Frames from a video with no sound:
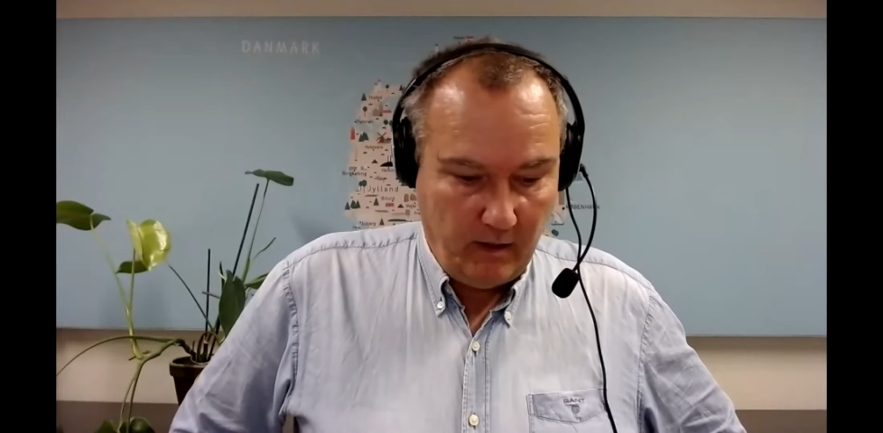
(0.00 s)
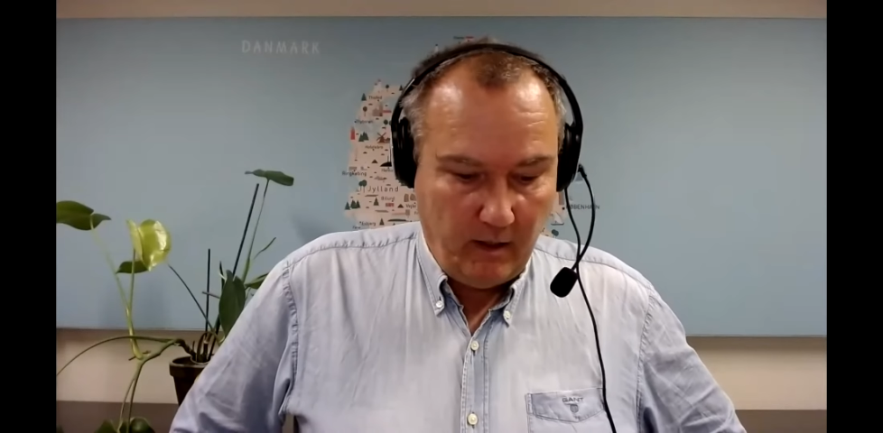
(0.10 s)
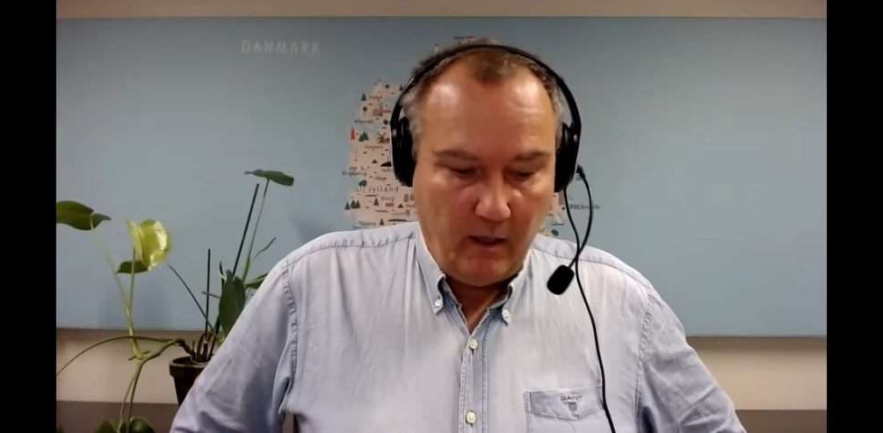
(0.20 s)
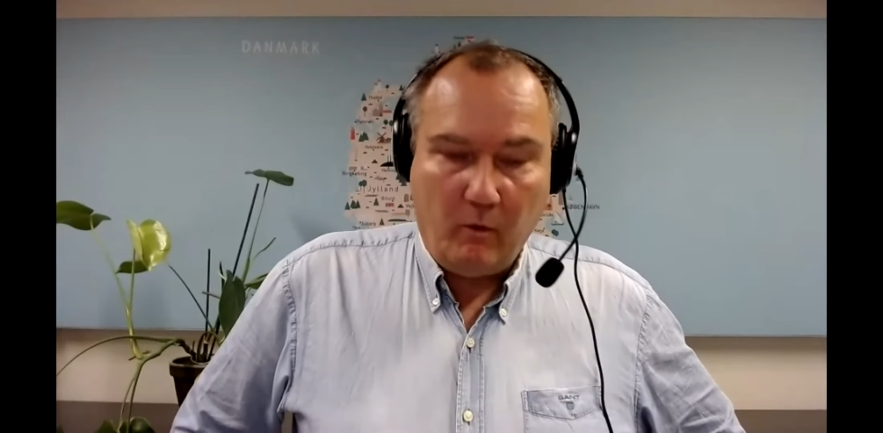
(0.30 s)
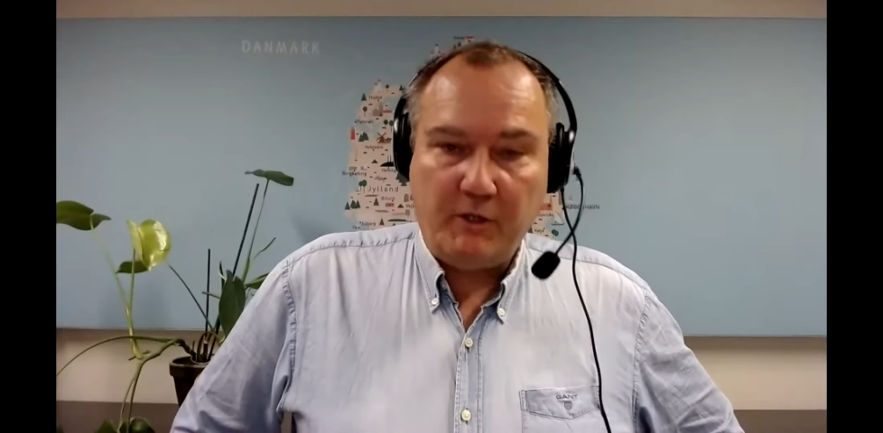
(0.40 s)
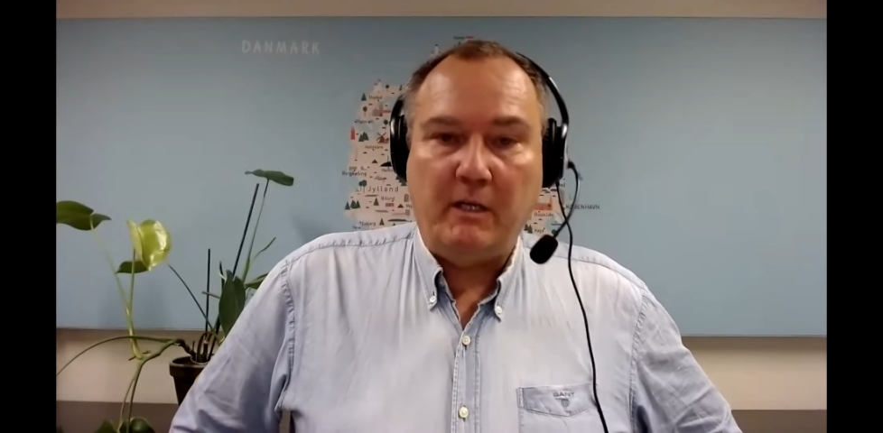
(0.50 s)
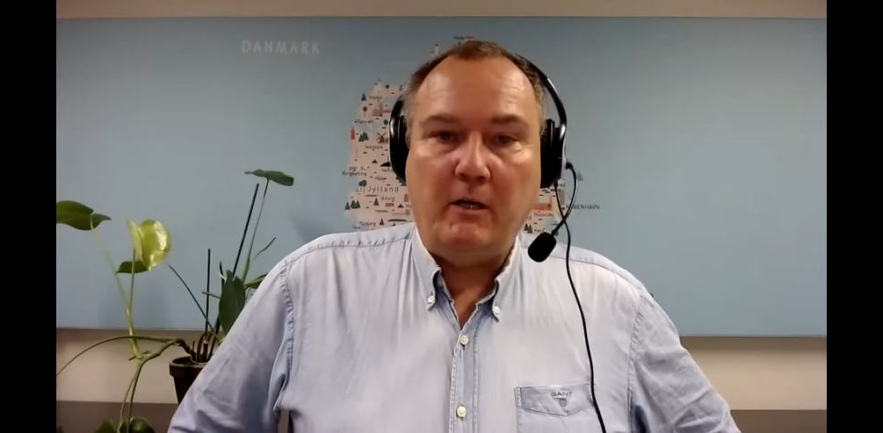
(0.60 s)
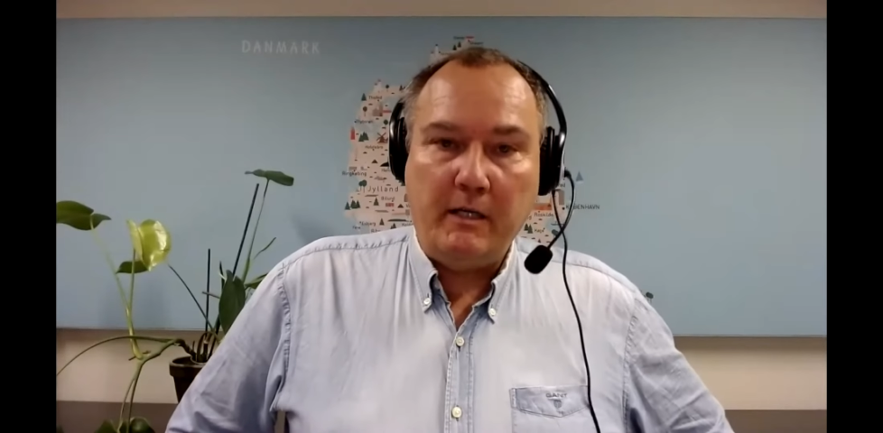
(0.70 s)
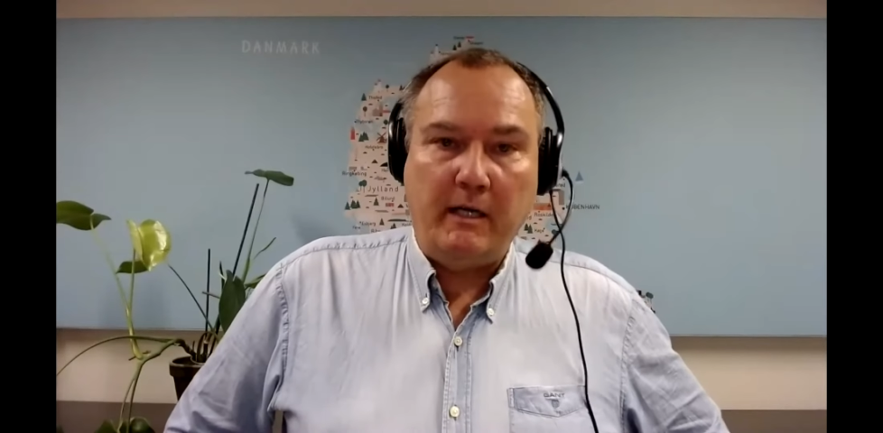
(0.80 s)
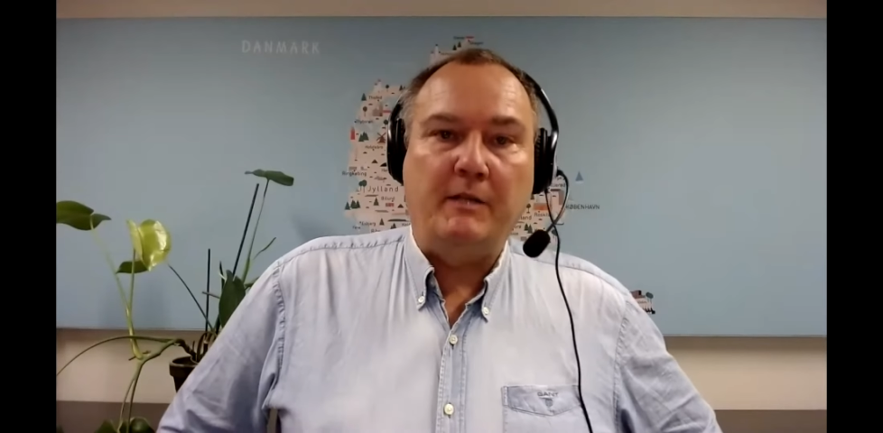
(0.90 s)
What
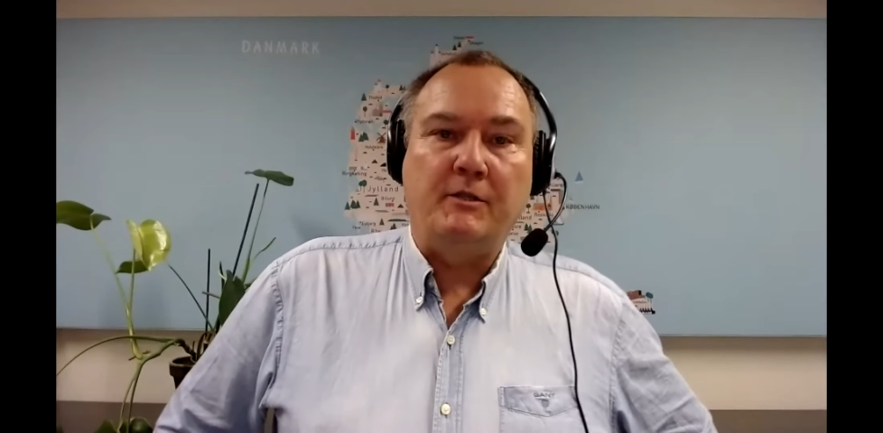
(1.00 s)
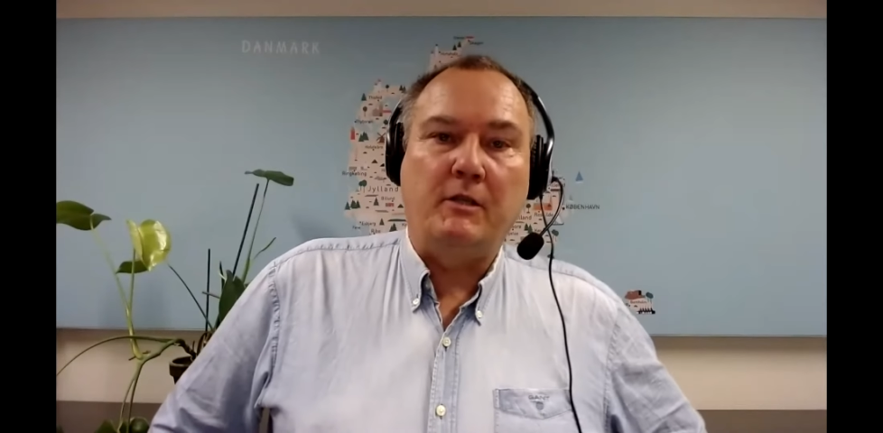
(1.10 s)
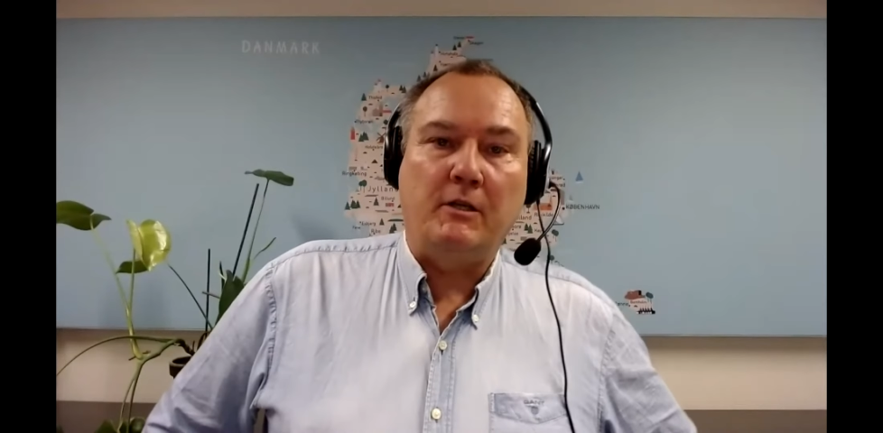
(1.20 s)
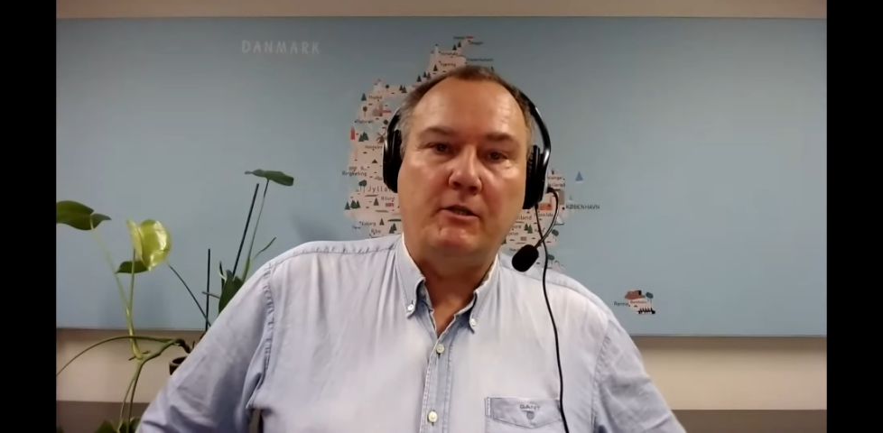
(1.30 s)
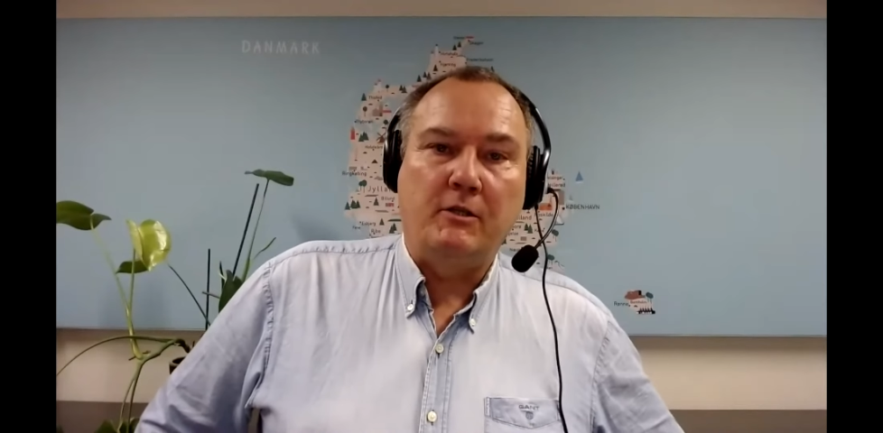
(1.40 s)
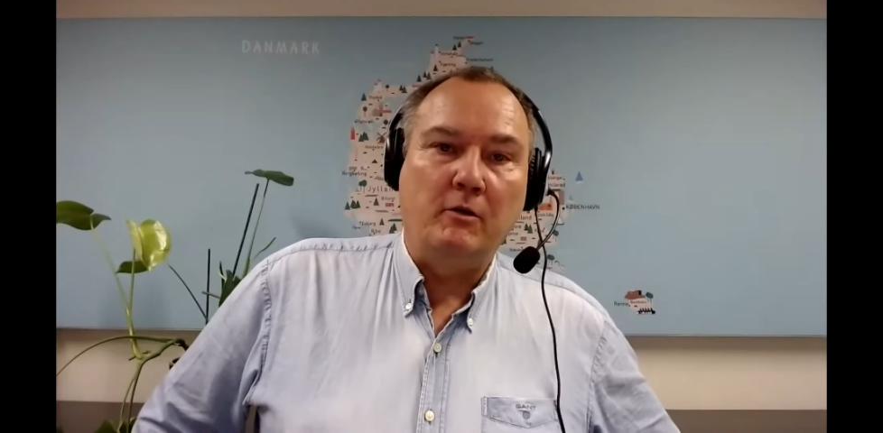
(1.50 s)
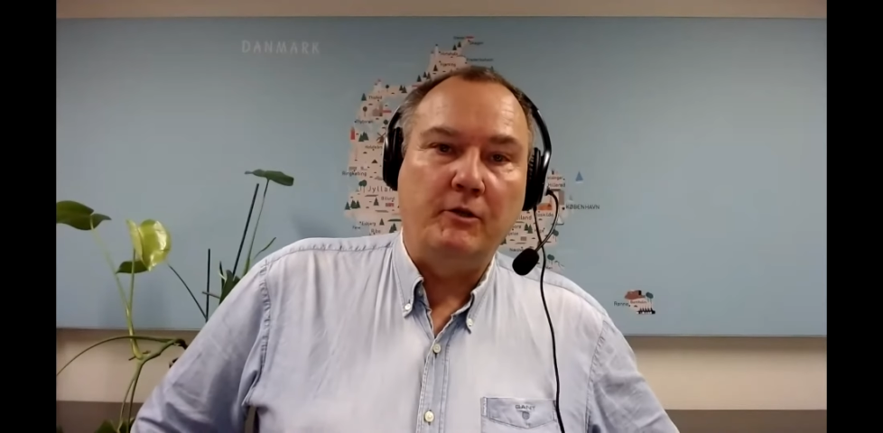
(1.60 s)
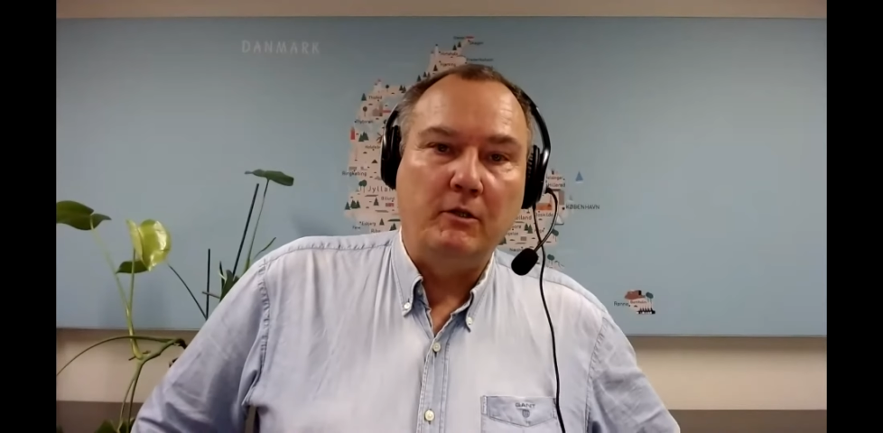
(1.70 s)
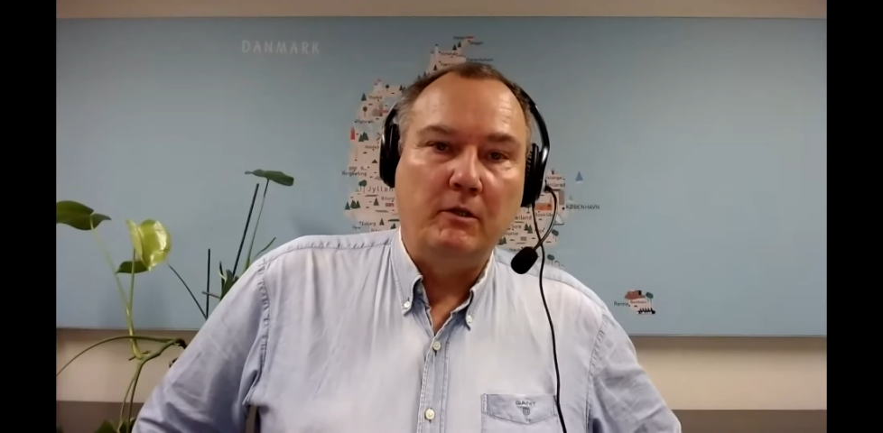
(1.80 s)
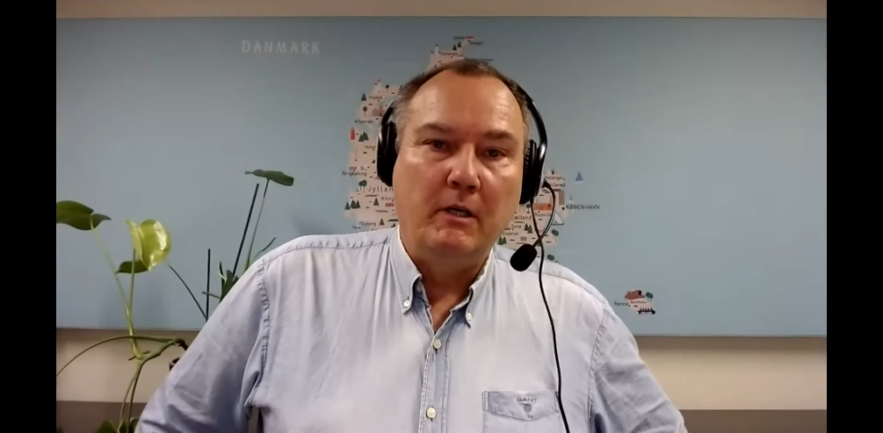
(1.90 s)
Charlotte has just told
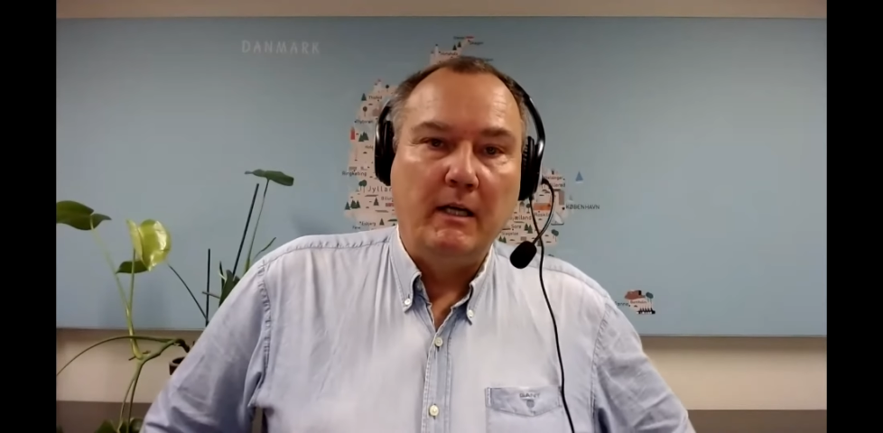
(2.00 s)
you